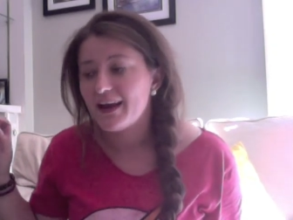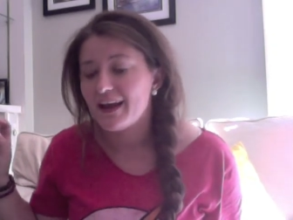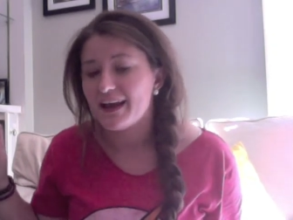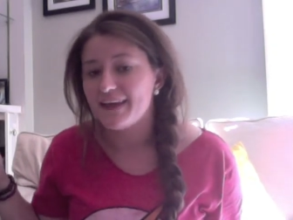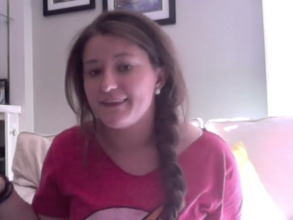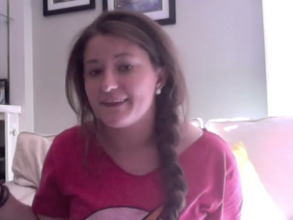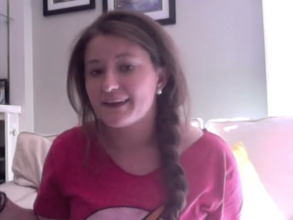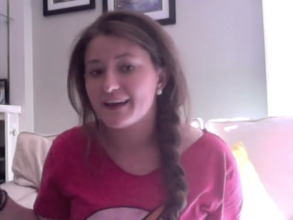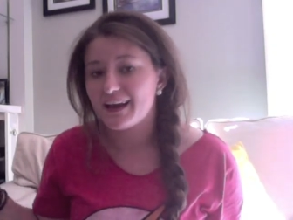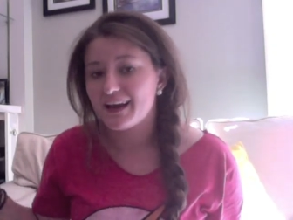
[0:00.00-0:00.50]

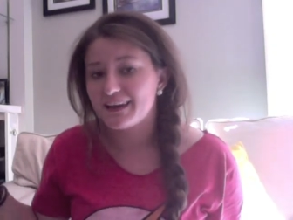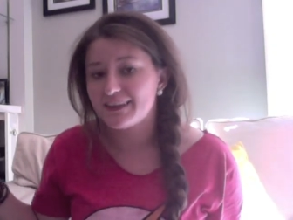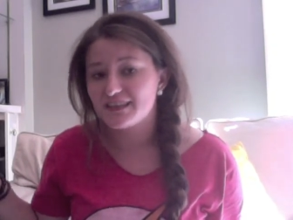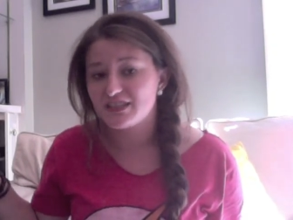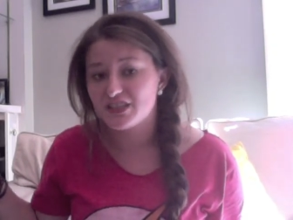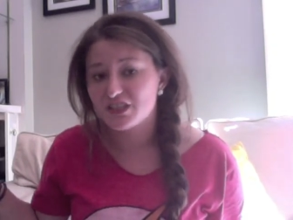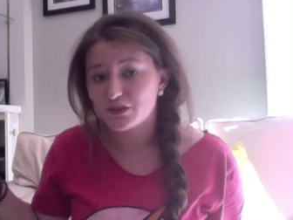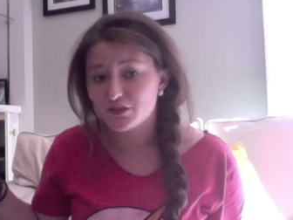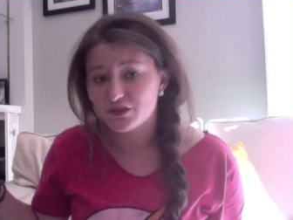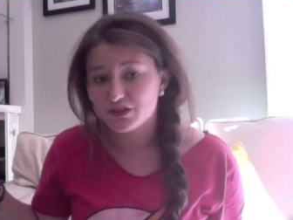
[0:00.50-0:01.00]
and the guy in the
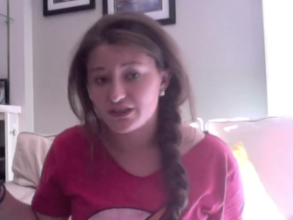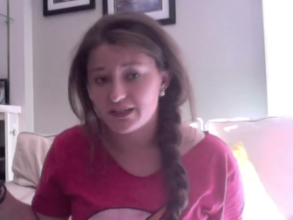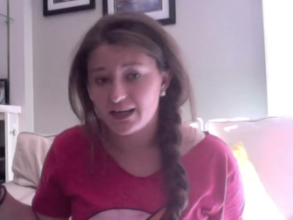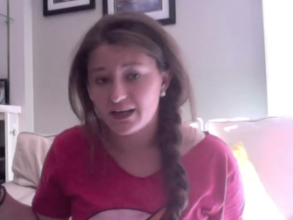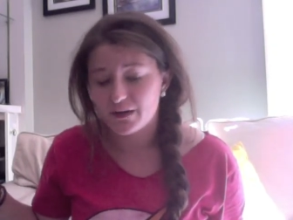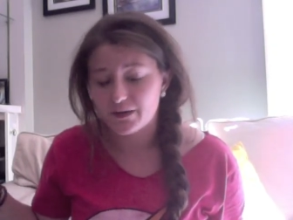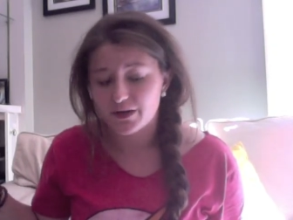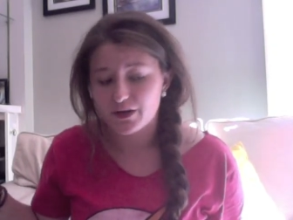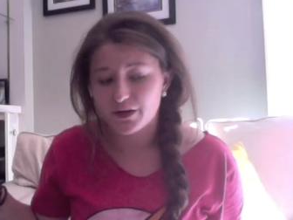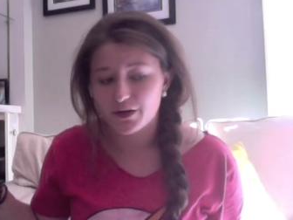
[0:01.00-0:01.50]
children's
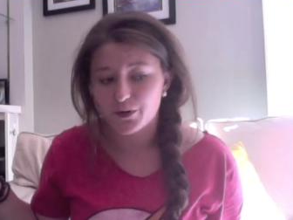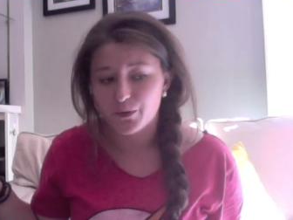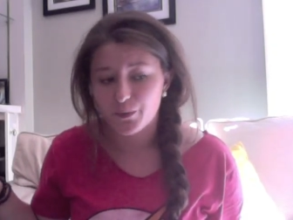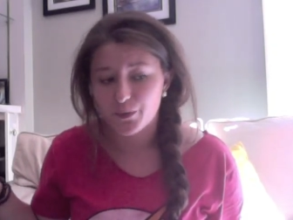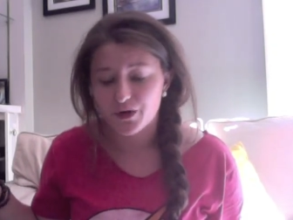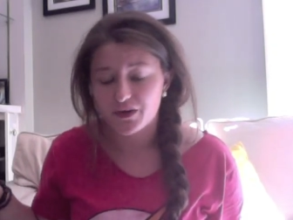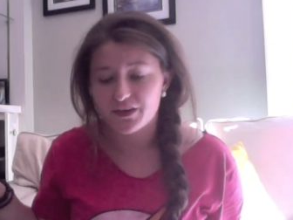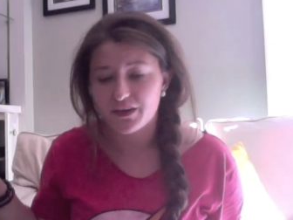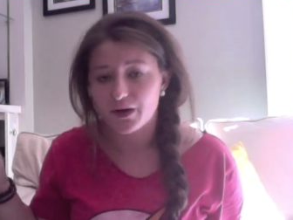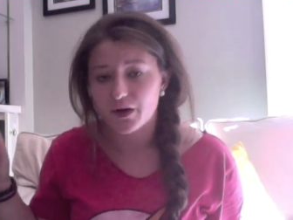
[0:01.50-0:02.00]
area who
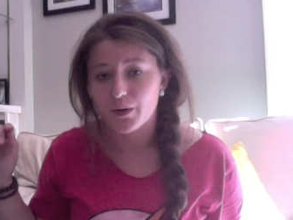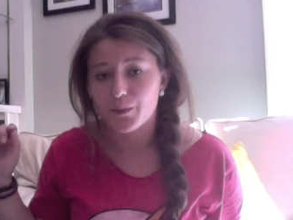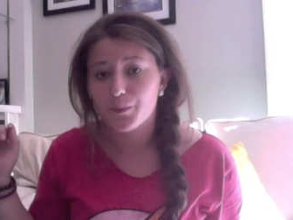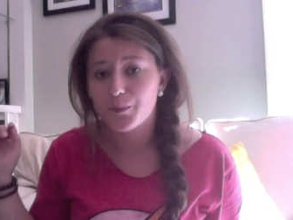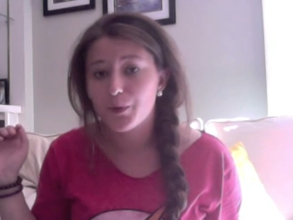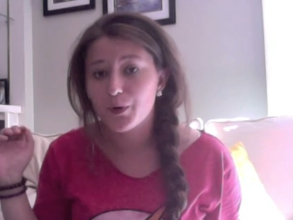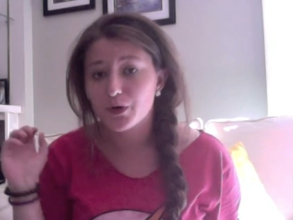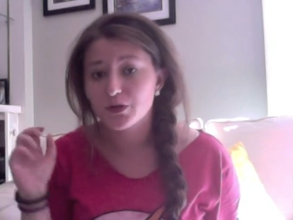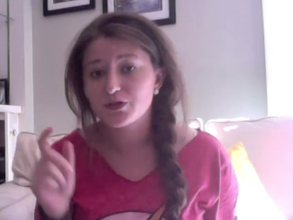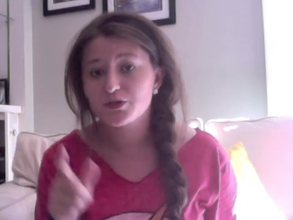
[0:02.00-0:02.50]
worked there
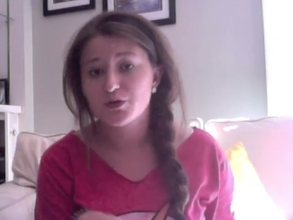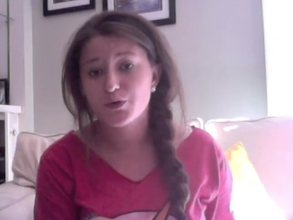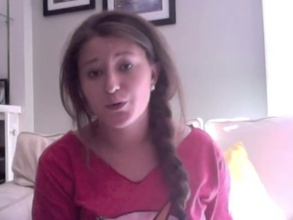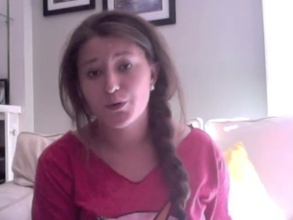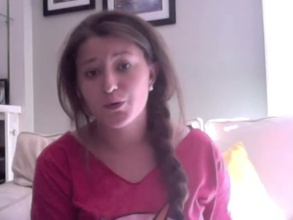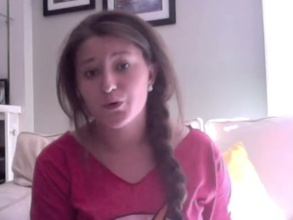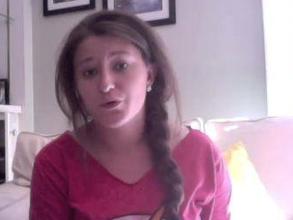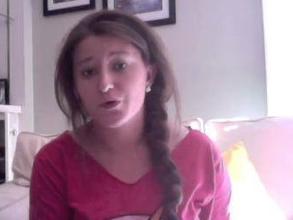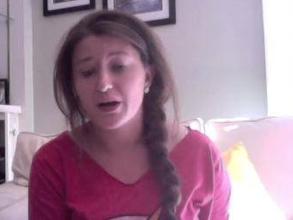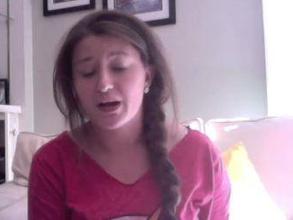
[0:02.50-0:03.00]
pushed through
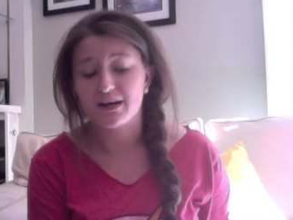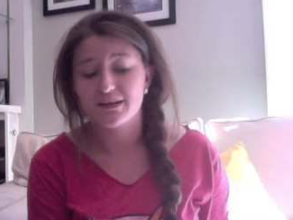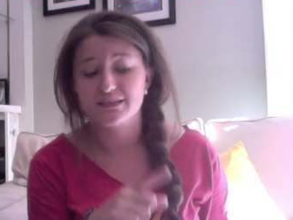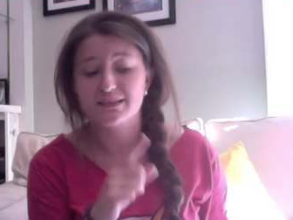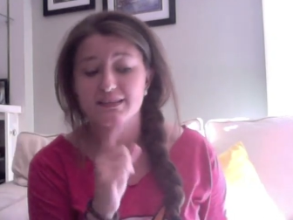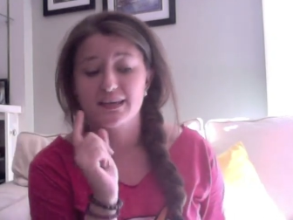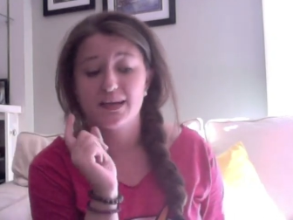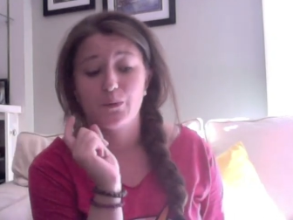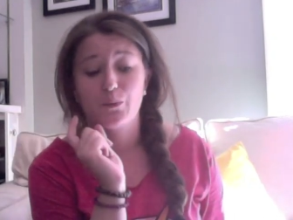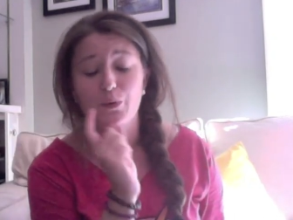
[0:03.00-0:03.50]
the crowd
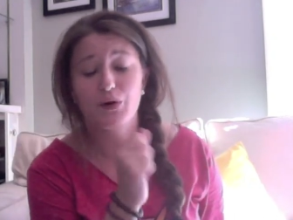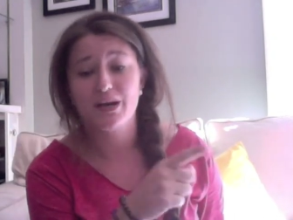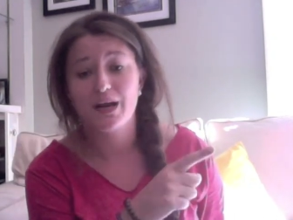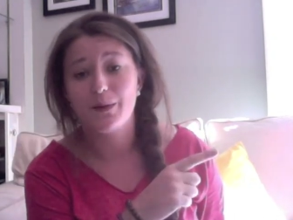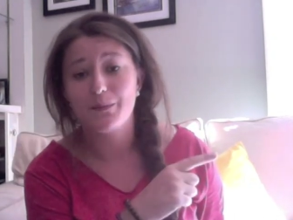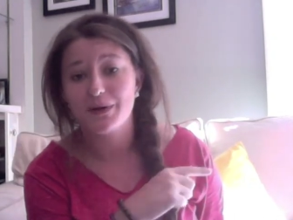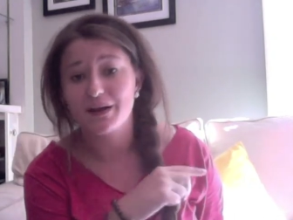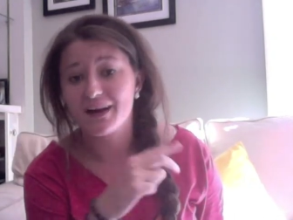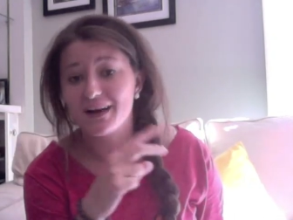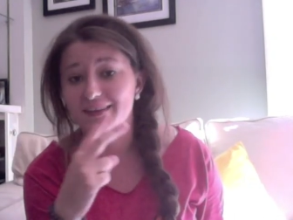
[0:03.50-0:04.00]
and went
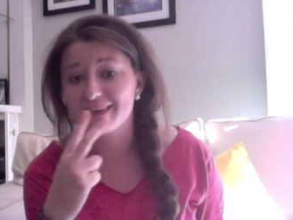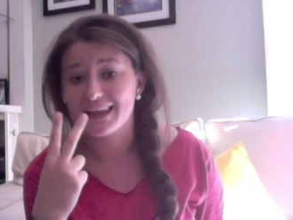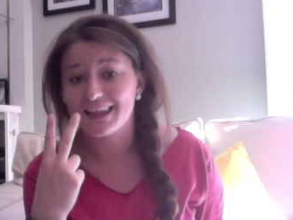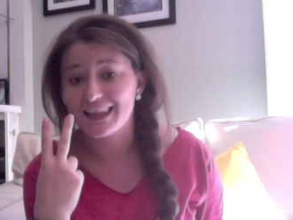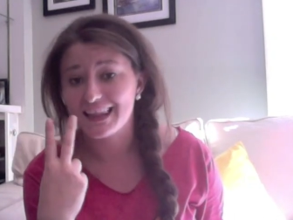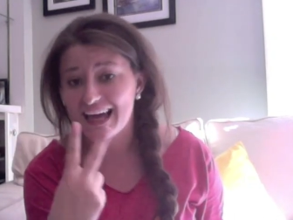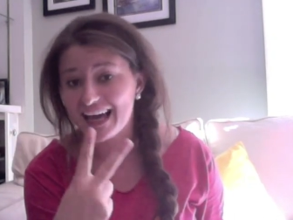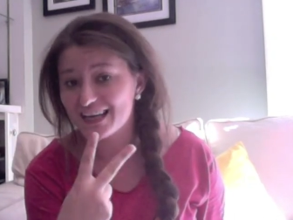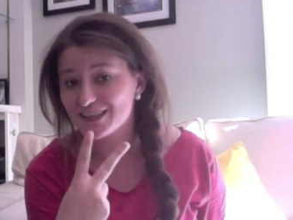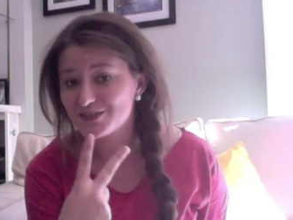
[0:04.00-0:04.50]
up and got the
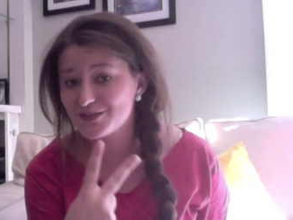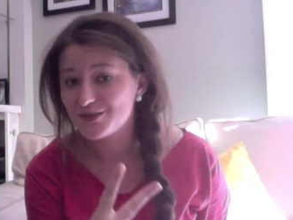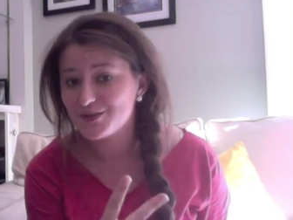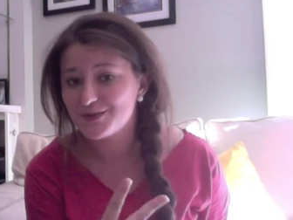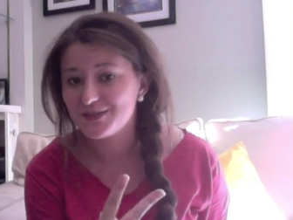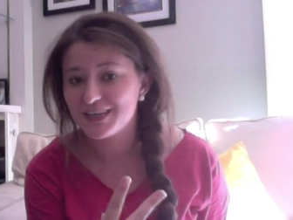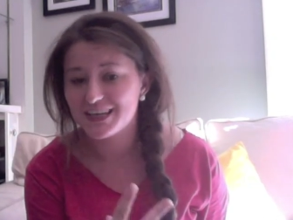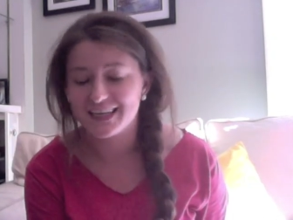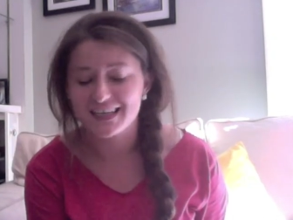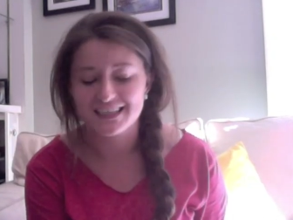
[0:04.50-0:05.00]
last two
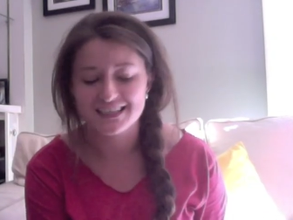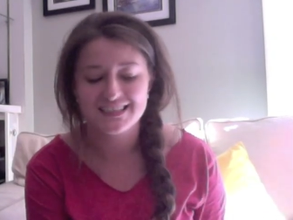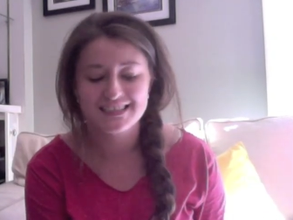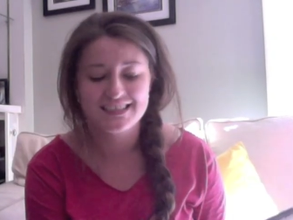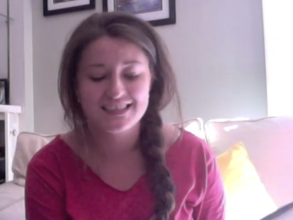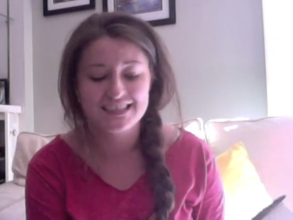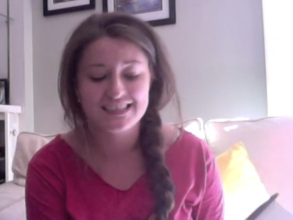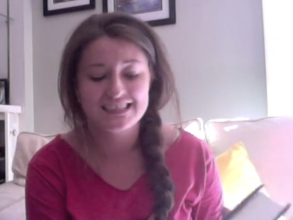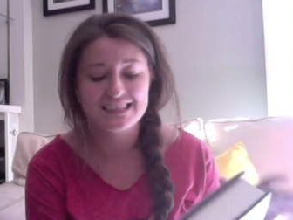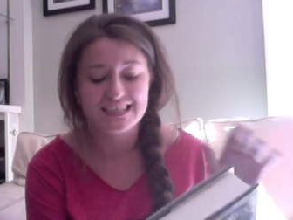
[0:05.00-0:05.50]
tickets
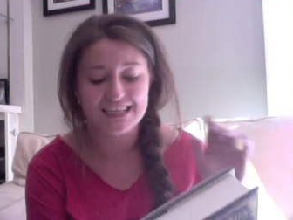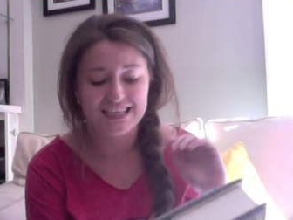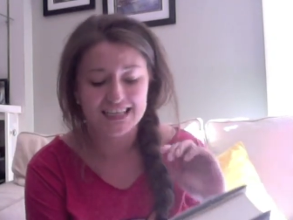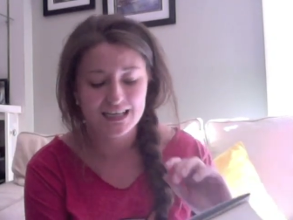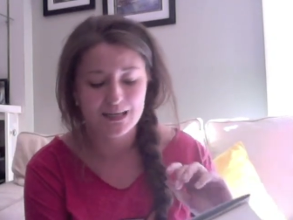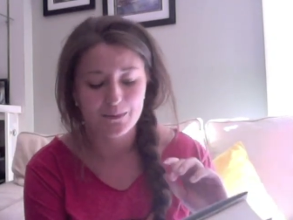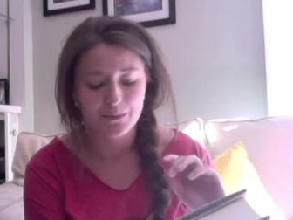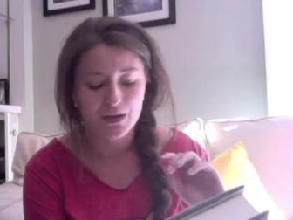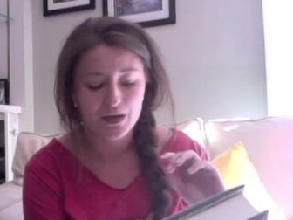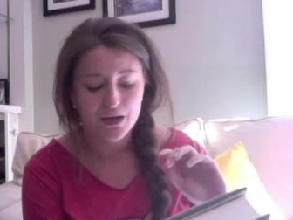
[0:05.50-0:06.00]
to see
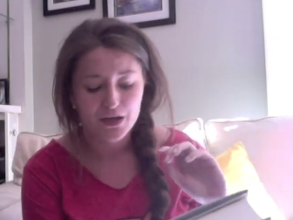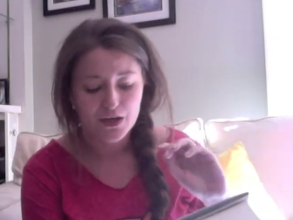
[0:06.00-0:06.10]
him.